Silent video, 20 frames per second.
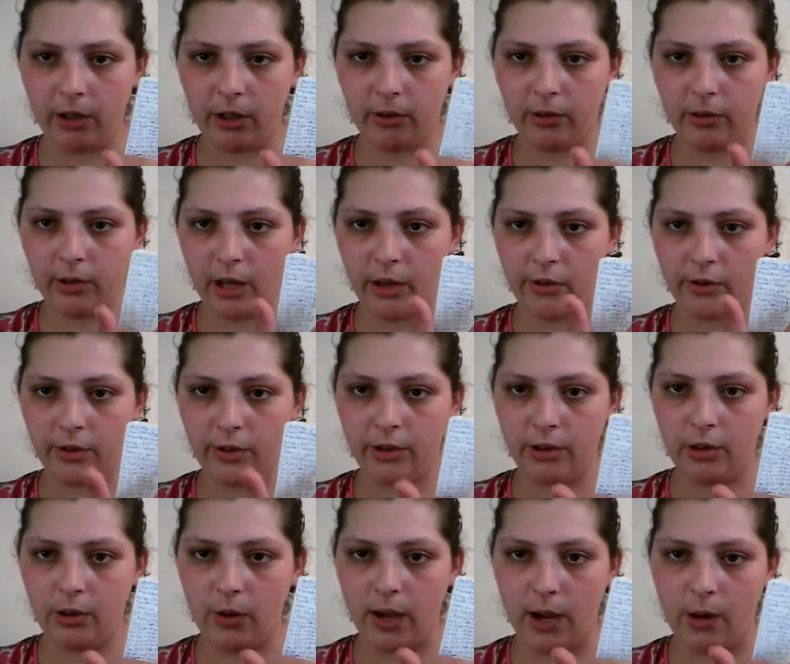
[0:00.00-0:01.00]
the other
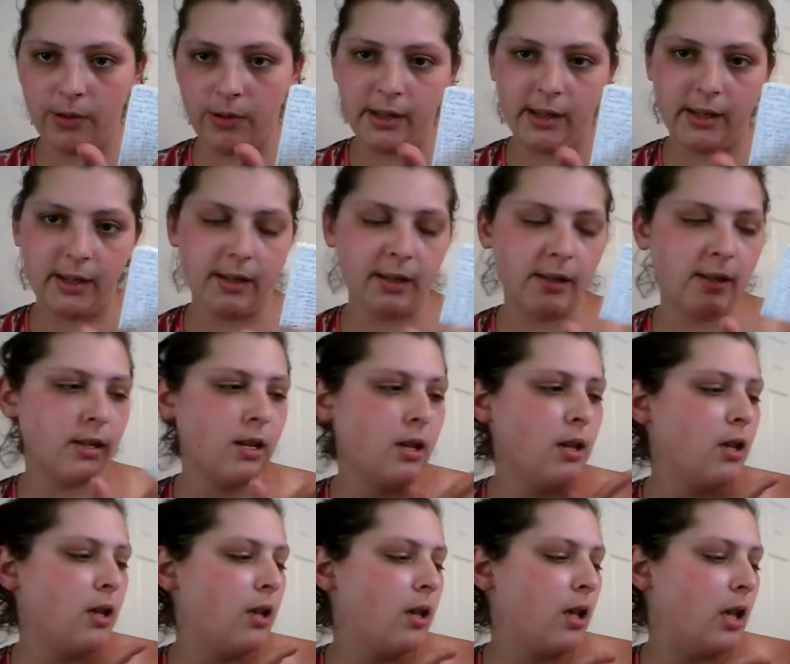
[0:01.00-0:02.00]
2 houses
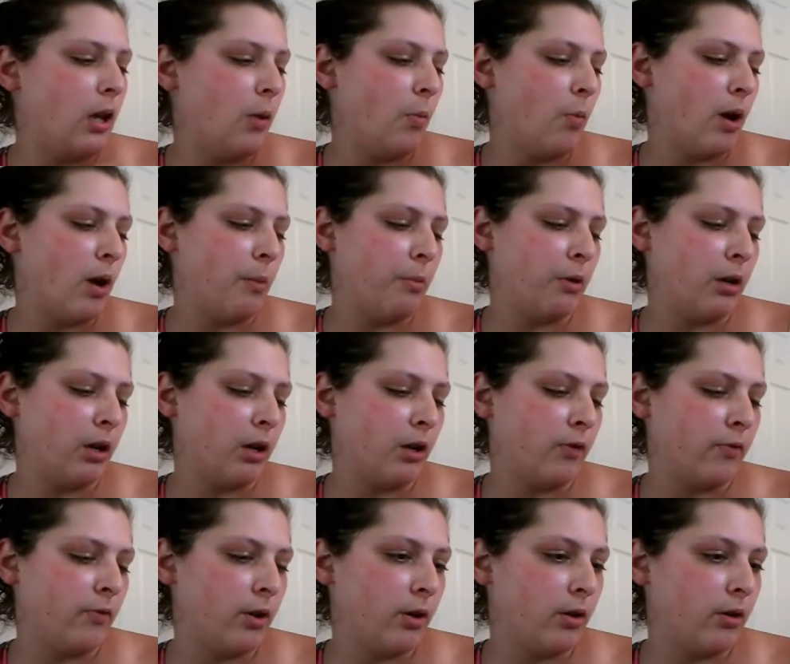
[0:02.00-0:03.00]
and what I'm going to
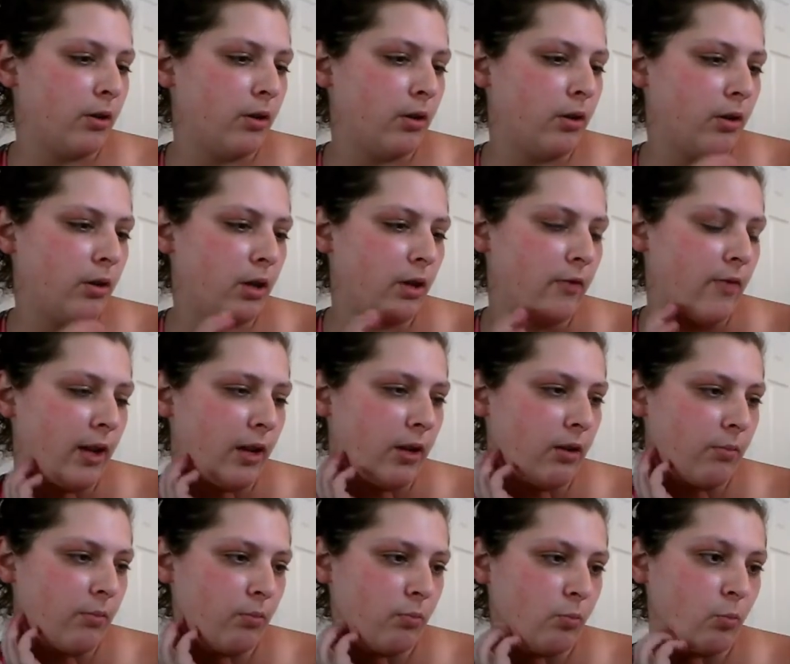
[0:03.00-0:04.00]
convert,
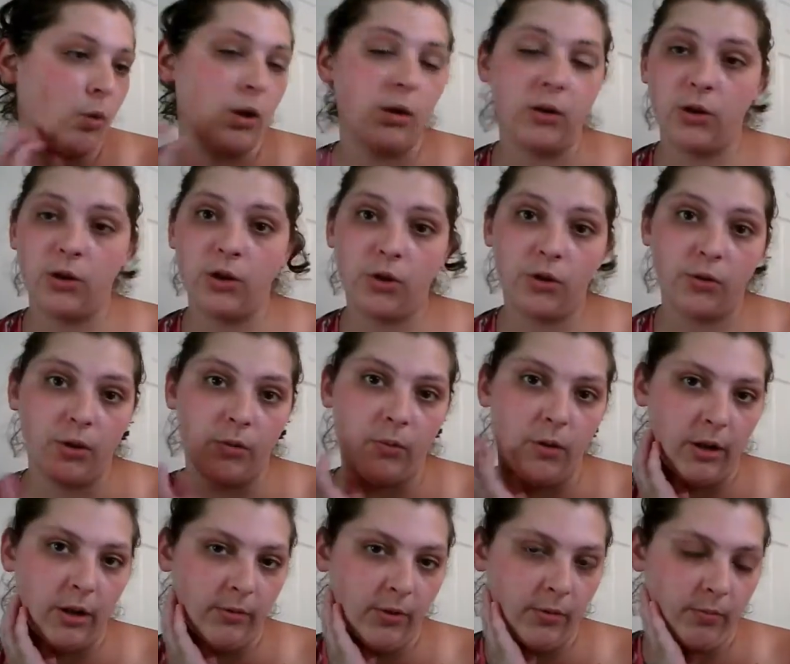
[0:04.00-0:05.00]
what
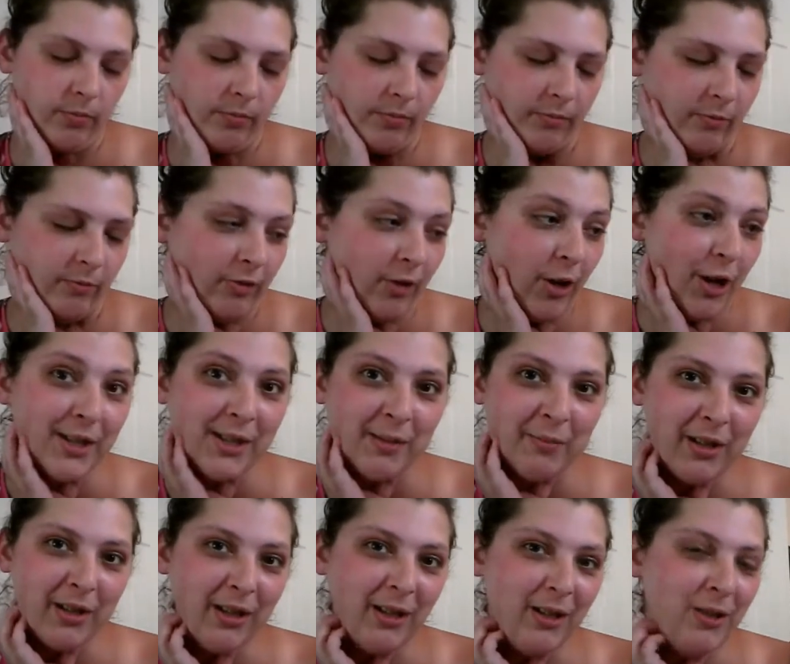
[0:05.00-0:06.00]
floss I'm
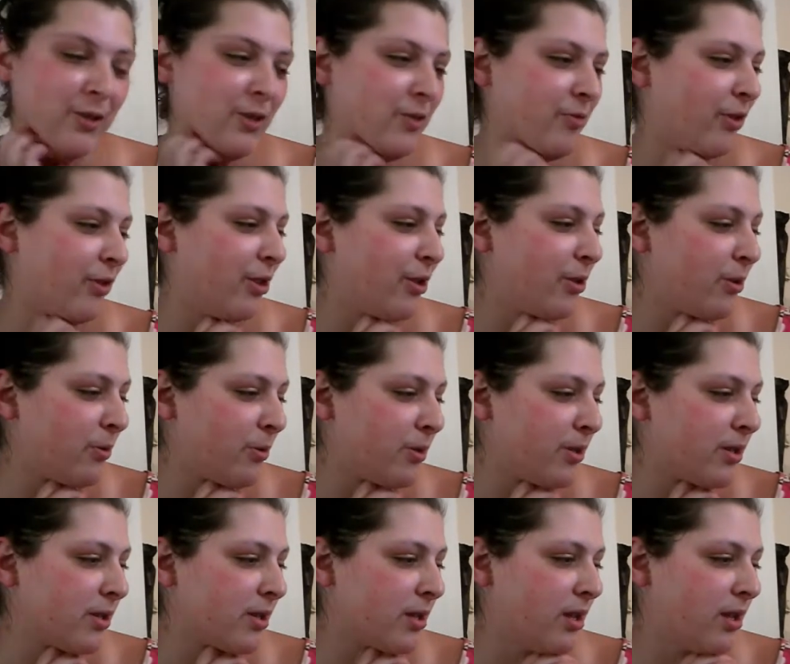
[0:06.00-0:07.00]
going to use for
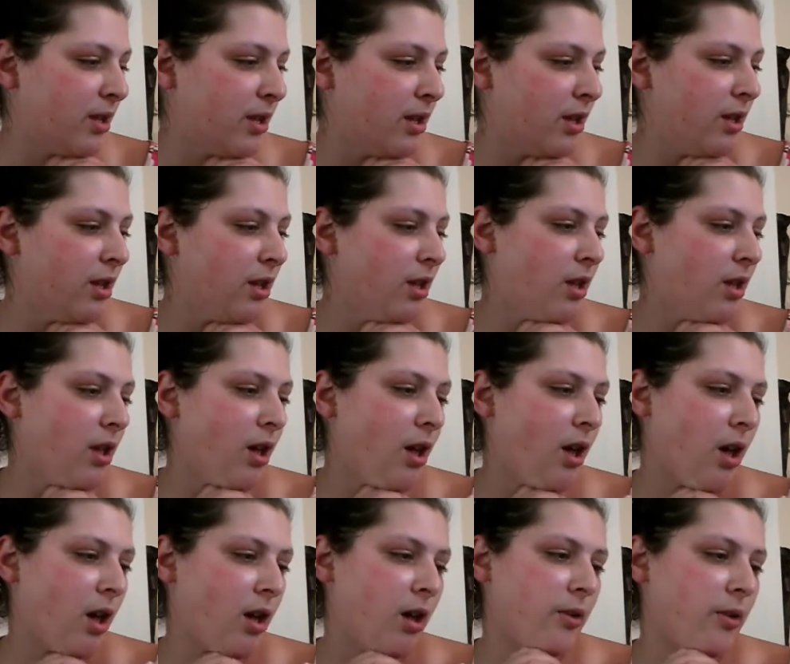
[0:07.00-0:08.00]
those.
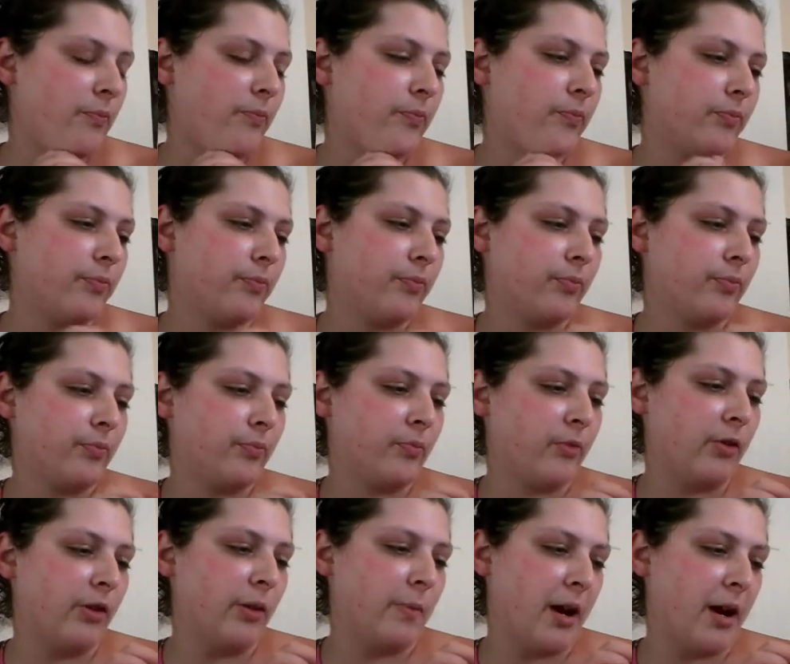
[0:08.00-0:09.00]
A
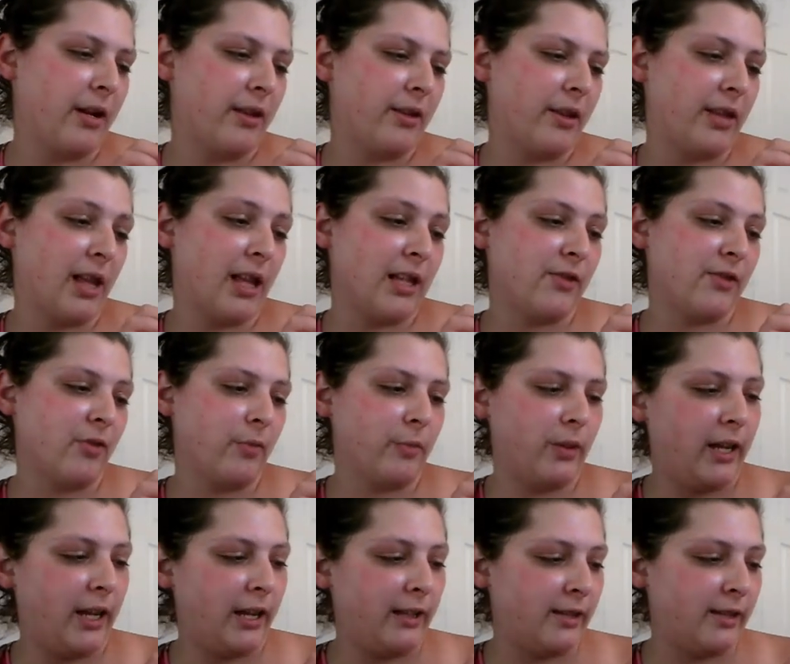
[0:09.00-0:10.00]
reminder that that's from
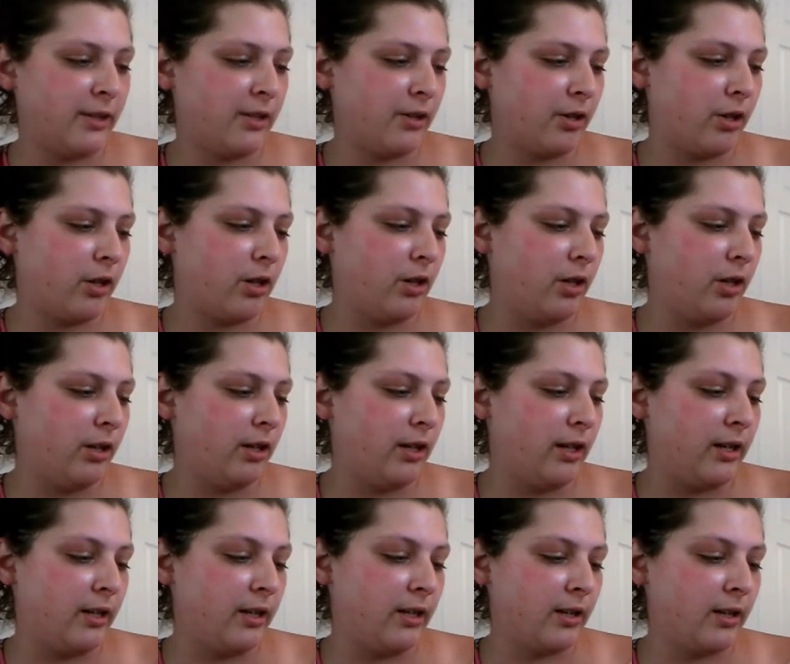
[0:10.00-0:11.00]
Kansas Girl in
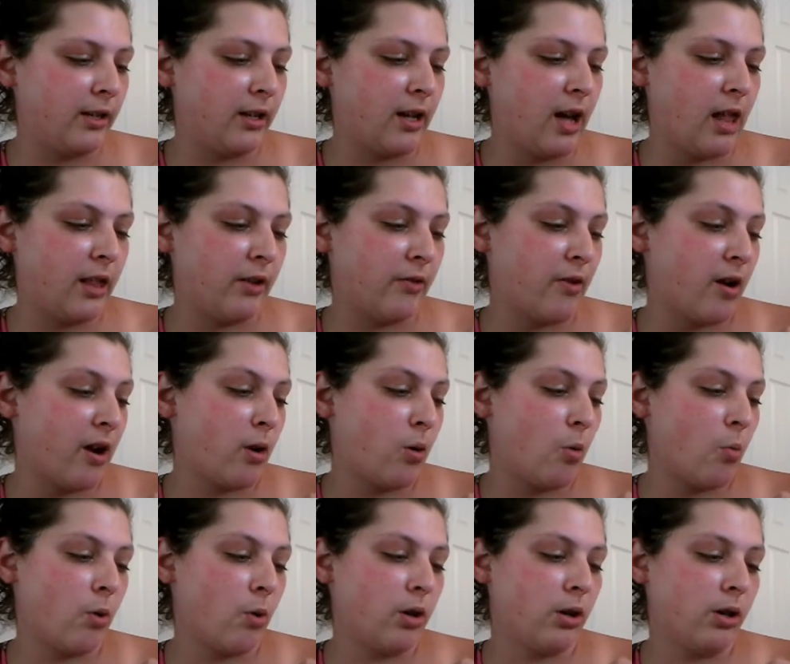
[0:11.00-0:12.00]
a Colorado
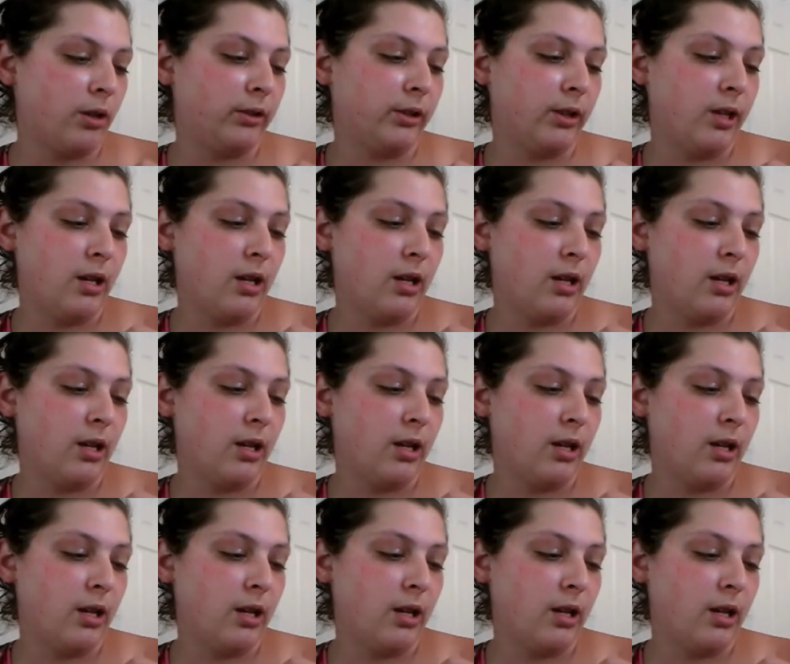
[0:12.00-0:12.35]
World,